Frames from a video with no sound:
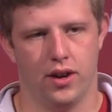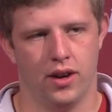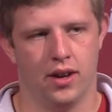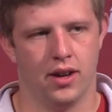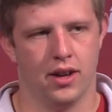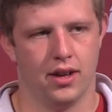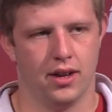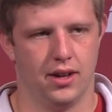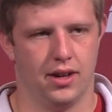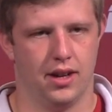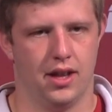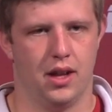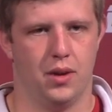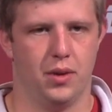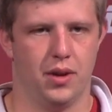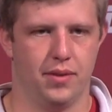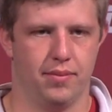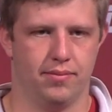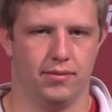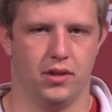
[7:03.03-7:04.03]
And then
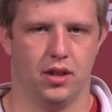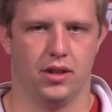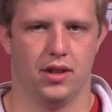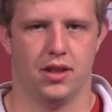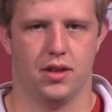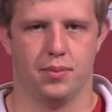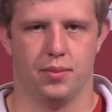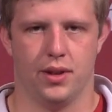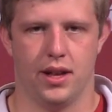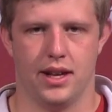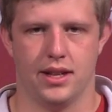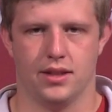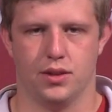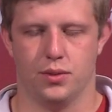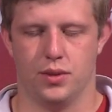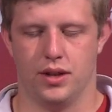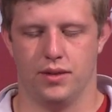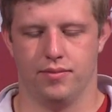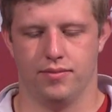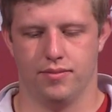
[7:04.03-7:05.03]
we've looked at the plays that
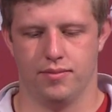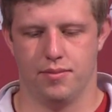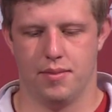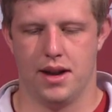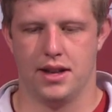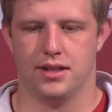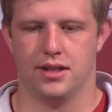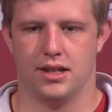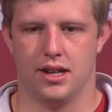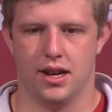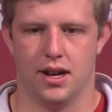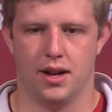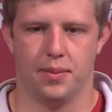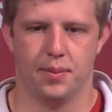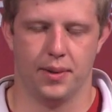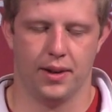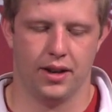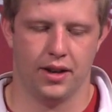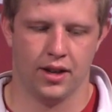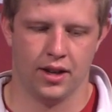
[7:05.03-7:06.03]
we messed
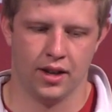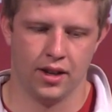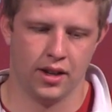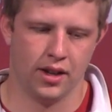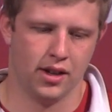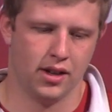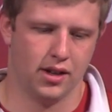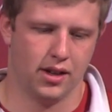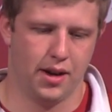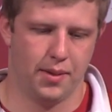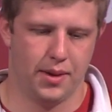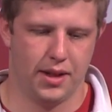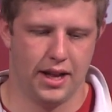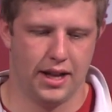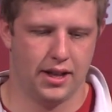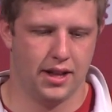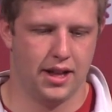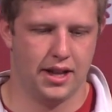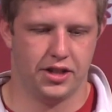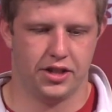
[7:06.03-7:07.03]
up. And, I mean,
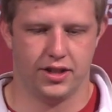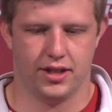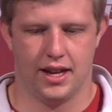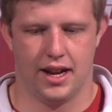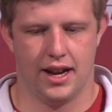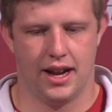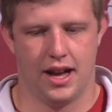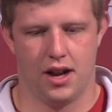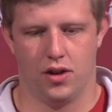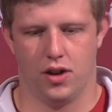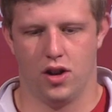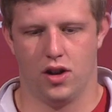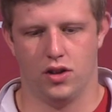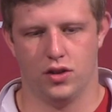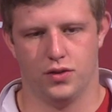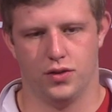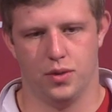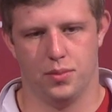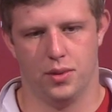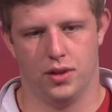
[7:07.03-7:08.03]
that's just kind of how
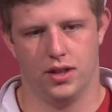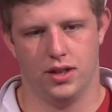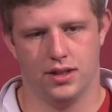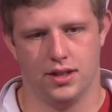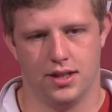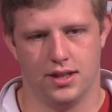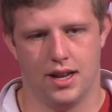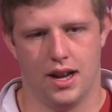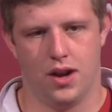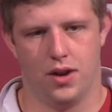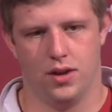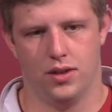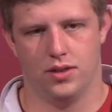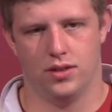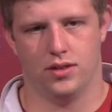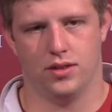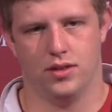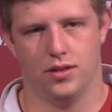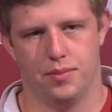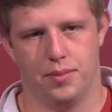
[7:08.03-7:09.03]
college football is. That's how
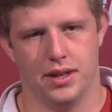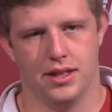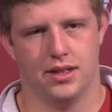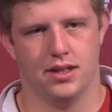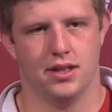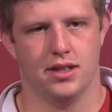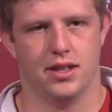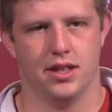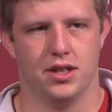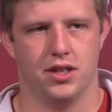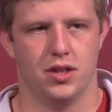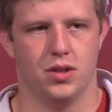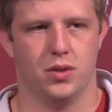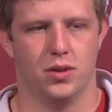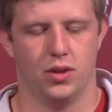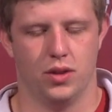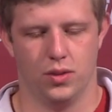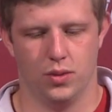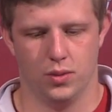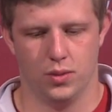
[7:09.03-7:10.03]
the business is.
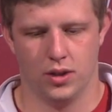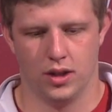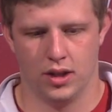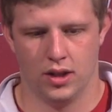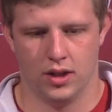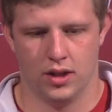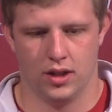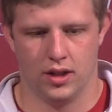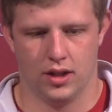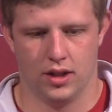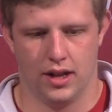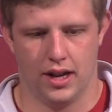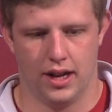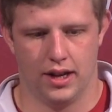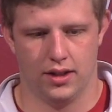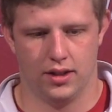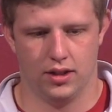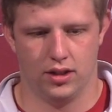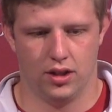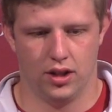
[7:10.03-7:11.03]
You
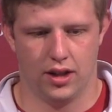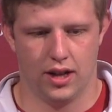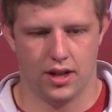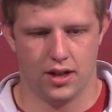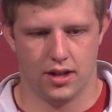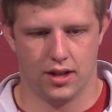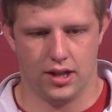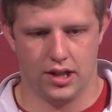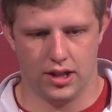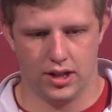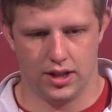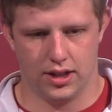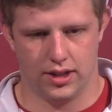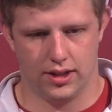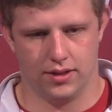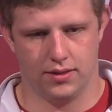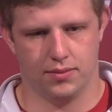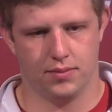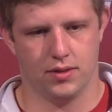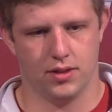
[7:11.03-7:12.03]
kind of look at the good
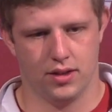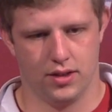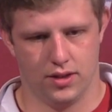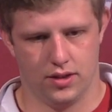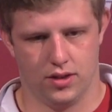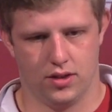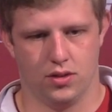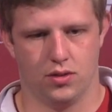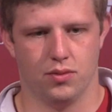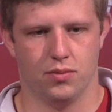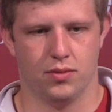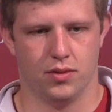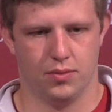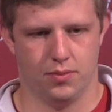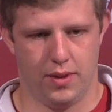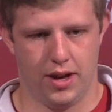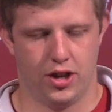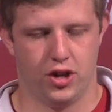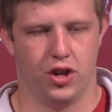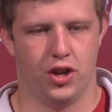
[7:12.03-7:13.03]
and
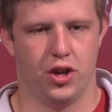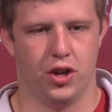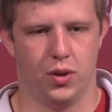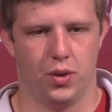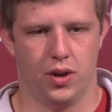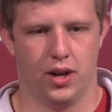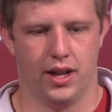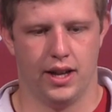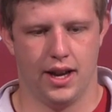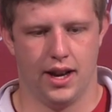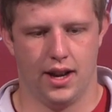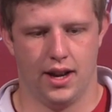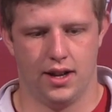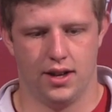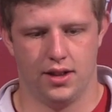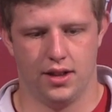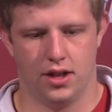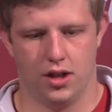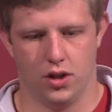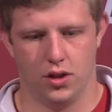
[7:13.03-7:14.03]
make sure you do it again,
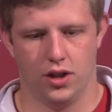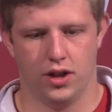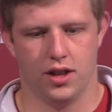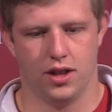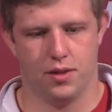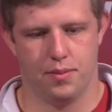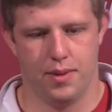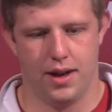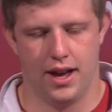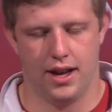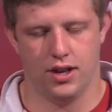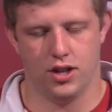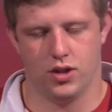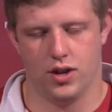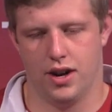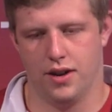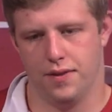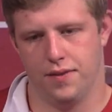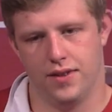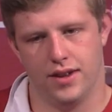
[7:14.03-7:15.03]
and then you look at the bad and
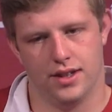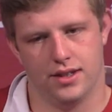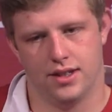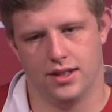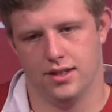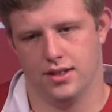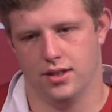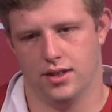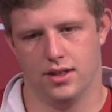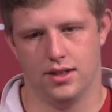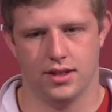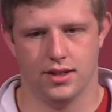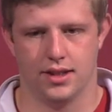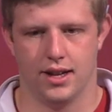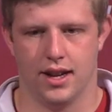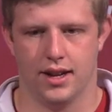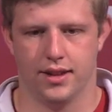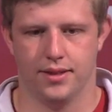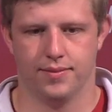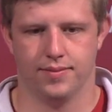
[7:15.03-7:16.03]
try to fix it. So it just
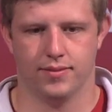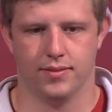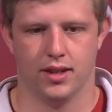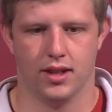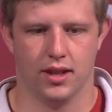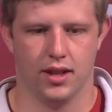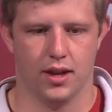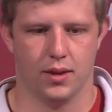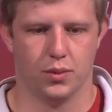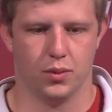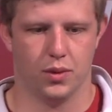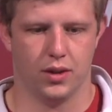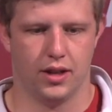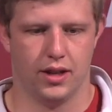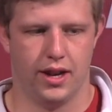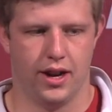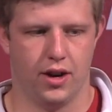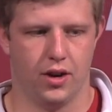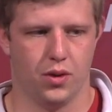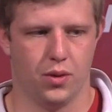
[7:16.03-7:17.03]
kind of comes with the
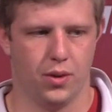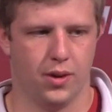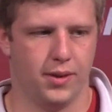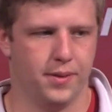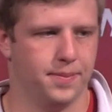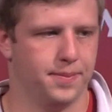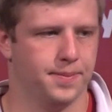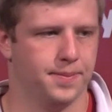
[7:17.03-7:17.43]
territory.